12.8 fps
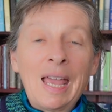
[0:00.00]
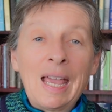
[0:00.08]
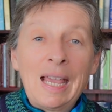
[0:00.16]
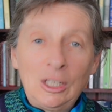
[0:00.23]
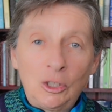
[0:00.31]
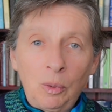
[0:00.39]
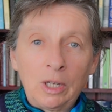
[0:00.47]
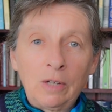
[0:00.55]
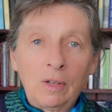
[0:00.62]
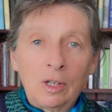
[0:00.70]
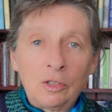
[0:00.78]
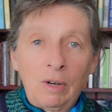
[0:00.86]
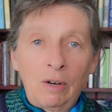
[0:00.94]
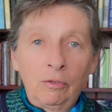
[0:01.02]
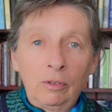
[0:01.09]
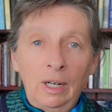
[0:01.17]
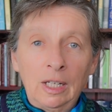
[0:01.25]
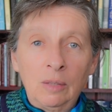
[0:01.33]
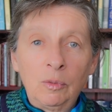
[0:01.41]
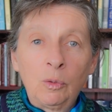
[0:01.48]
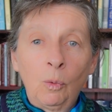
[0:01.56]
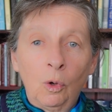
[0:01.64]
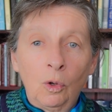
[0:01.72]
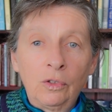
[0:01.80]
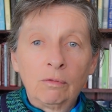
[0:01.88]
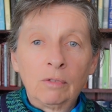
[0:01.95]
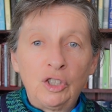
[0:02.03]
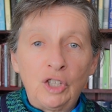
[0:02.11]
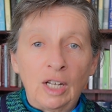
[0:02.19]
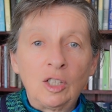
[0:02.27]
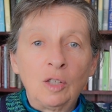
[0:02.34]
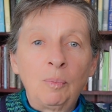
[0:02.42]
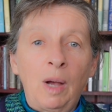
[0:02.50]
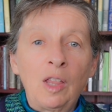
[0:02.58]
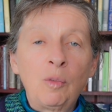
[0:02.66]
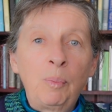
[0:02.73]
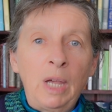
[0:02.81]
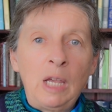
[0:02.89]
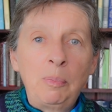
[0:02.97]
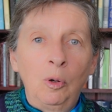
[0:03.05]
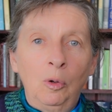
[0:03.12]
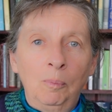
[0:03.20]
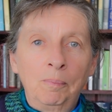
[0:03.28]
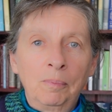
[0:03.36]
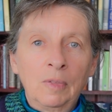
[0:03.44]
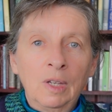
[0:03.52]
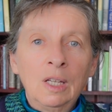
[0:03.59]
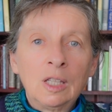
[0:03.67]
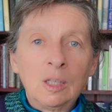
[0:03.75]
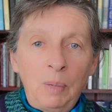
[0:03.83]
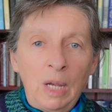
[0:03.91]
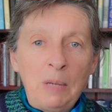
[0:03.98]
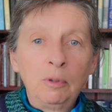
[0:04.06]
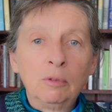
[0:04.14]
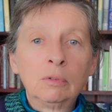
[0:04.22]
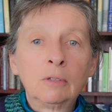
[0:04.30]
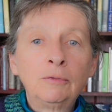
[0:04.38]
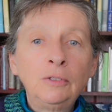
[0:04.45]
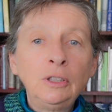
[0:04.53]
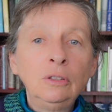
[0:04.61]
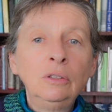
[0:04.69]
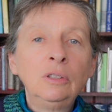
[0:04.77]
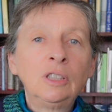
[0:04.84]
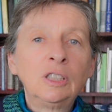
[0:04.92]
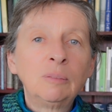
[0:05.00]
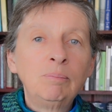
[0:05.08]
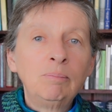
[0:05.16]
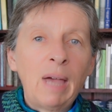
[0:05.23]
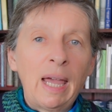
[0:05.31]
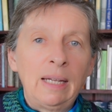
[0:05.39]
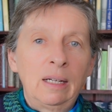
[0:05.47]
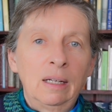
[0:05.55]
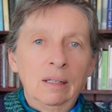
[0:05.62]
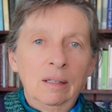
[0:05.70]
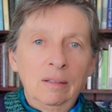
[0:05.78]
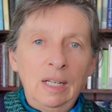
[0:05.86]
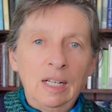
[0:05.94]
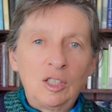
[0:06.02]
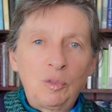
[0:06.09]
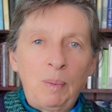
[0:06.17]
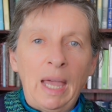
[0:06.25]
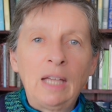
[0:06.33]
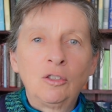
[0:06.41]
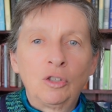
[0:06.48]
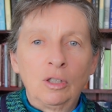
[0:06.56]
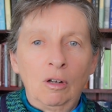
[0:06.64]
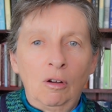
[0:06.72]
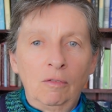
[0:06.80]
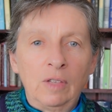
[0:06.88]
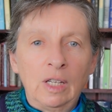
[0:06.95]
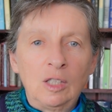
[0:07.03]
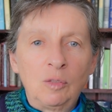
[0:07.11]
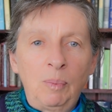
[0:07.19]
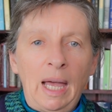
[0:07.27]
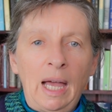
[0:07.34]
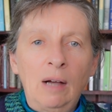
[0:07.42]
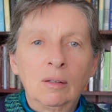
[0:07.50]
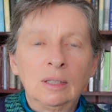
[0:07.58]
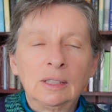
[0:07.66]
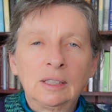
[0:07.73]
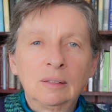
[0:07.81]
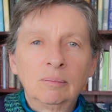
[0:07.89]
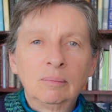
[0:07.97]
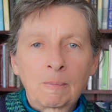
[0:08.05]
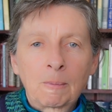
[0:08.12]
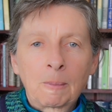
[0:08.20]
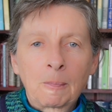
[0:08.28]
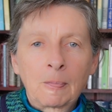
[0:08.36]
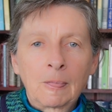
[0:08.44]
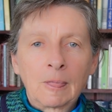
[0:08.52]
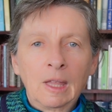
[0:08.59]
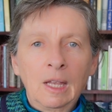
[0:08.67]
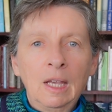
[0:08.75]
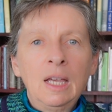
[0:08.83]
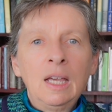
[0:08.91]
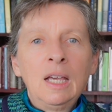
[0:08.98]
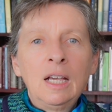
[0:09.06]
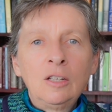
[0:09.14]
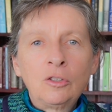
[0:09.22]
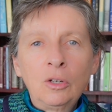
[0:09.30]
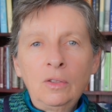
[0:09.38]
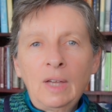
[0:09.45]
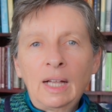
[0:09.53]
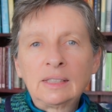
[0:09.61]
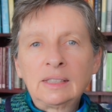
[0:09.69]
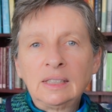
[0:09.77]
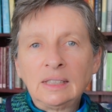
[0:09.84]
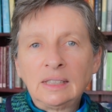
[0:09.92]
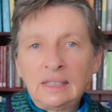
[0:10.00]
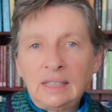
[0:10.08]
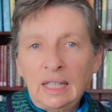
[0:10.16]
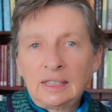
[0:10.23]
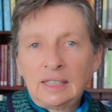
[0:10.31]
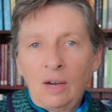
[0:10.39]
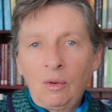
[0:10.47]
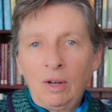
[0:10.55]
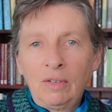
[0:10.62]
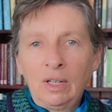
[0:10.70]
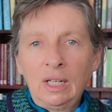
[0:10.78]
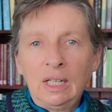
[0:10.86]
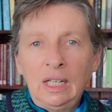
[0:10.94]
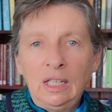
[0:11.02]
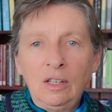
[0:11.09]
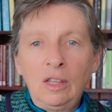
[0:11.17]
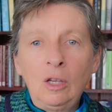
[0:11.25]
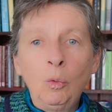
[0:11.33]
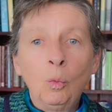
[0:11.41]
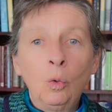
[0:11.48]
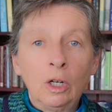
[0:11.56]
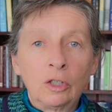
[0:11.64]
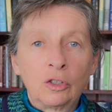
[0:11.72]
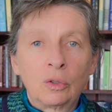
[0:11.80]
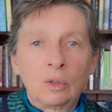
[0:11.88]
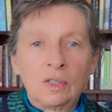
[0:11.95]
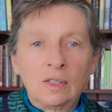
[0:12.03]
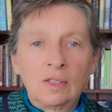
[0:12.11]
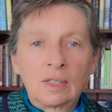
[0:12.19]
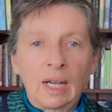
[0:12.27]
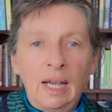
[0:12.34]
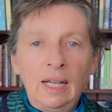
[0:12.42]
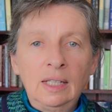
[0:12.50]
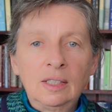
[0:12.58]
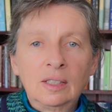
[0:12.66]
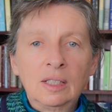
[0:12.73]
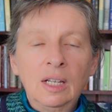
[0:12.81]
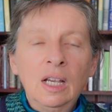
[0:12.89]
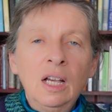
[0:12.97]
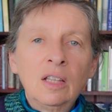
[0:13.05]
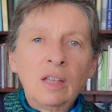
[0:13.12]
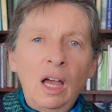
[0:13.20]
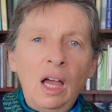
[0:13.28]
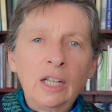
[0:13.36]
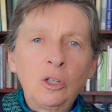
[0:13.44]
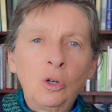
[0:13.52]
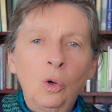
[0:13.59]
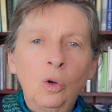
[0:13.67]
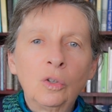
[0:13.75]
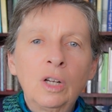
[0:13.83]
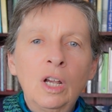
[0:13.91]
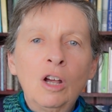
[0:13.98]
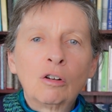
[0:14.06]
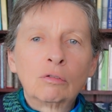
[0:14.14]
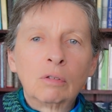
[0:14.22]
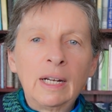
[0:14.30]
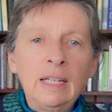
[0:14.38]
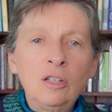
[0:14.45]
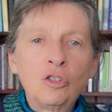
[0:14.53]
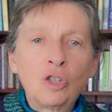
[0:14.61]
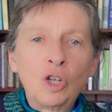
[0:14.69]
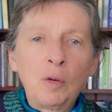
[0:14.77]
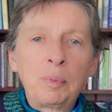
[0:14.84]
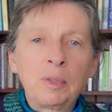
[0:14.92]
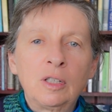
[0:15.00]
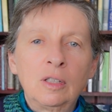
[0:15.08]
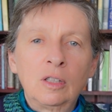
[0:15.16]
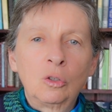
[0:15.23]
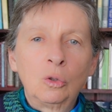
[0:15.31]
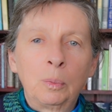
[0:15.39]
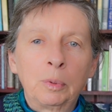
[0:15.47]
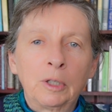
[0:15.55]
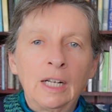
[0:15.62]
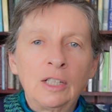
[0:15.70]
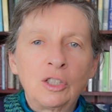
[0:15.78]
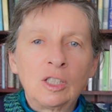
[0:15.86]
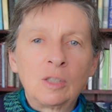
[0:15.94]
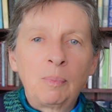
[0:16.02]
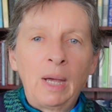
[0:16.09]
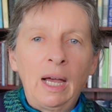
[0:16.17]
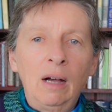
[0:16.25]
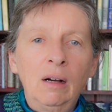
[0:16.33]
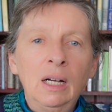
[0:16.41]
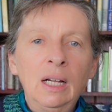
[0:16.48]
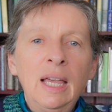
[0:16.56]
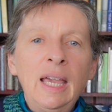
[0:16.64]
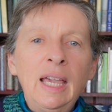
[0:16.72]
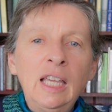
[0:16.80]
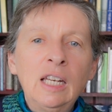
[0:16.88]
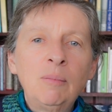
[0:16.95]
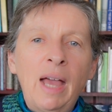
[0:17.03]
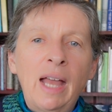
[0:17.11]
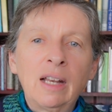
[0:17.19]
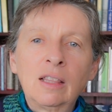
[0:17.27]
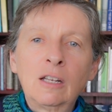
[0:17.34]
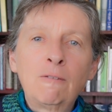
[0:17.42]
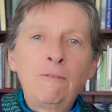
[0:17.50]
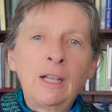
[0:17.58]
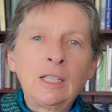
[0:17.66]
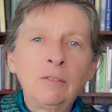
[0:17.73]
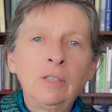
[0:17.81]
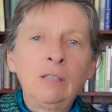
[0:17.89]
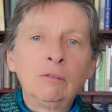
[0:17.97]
Each one of those referendums was rejected by the people. The people refused to make the expansion of these powers. In 2006, however, in the Work Choices case, the High Court reinterpreted the corporation's power in a manner that effectively